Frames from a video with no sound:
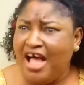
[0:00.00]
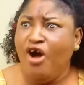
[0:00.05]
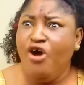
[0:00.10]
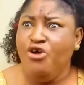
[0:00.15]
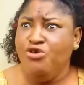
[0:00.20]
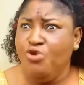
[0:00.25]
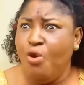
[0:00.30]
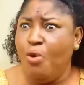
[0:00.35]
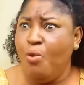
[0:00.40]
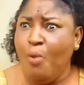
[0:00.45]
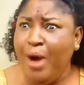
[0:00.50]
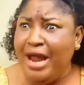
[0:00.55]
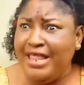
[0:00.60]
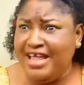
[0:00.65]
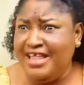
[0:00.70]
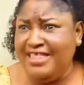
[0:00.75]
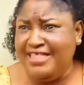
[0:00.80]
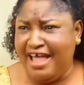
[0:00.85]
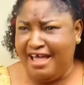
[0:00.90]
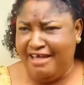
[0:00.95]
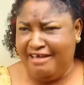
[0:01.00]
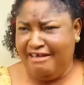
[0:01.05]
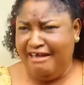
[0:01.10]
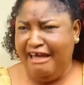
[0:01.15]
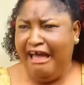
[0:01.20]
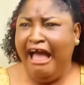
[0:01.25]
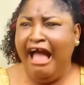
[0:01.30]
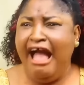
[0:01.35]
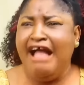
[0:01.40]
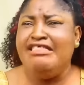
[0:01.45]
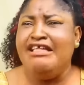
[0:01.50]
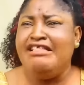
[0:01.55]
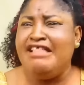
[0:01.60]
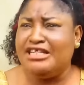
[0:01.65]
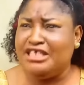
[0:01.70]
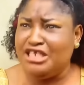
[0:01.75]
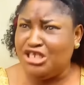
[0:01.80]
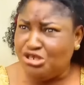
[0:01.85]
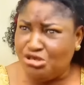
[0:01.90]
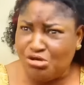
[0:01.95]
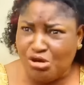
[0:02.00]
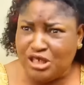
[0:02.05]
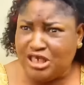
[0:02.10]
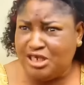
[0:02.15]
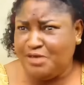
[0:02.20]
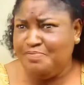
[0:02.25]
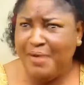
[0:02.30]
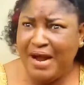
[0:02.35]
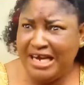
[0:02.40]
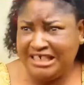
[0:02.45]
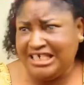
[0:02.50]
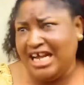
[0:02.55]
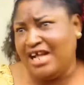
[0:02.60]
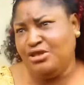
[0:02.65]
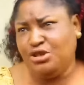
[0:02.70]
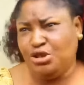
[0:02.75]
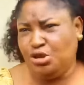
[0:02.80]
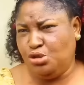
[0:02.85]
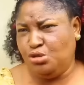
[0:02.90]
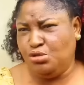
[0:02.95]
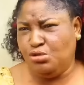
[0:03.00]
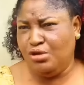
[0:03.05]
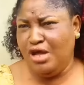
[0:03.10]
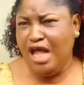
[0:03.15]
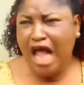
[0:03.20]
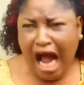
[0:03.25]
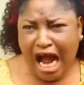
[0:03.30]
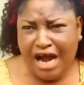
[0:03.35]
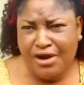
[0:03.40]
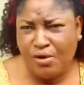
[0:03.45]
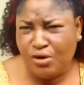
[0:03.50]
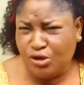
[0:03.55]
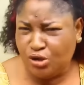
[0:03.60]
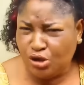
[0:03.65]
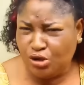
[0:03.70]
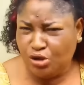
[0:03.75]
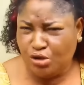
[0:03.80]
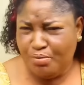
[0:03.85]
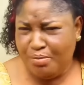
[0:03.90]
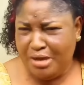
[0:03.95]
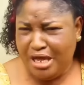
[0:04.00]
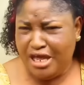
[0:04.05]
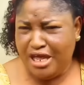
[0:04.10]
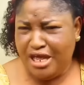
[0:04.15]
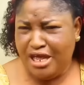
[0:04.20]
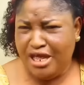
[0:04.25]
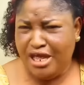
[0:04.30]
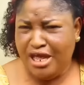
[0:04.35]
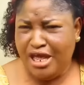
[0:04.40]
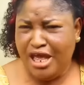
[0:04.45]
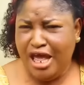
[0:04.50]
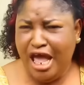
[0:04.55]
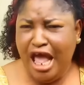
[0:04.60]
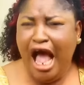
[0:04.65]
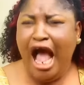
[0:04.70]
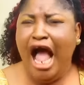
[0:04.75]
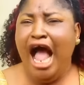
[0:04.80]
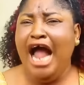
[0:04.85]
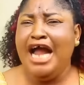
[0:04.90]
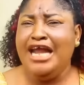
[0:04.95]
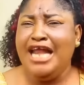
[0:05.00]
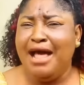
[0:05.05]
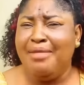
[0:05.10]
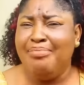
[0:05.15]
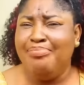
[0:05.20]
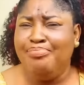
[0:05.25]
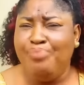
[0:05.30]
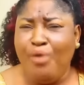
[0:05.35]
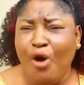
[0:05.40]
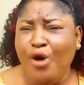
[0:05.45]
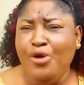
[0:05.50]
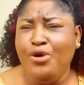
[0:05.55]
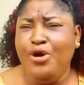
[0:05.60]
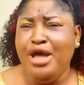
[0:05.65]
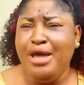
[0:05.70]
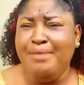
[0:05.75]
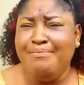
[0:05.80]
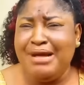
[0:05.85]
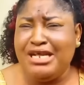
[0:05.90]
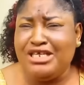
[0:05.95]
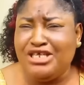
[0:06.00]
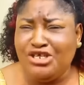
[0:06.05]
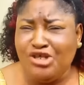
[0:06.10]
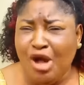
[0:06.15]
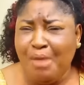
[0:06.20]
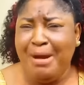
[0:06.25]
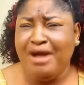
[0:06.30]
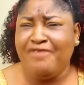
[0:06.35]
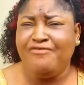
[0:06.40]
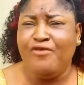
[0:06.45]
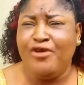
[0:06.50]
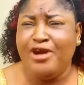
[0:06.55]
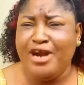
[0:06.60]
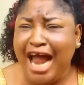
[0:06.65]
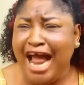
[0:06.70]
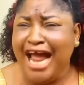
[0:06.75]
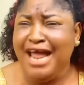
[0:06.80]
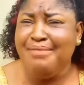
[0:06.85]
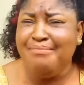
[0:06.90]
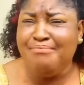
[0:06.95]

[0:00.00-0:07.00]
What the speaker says: on your wedding day, a day that is so special to you and also to me. I that bore you in my stomach for 9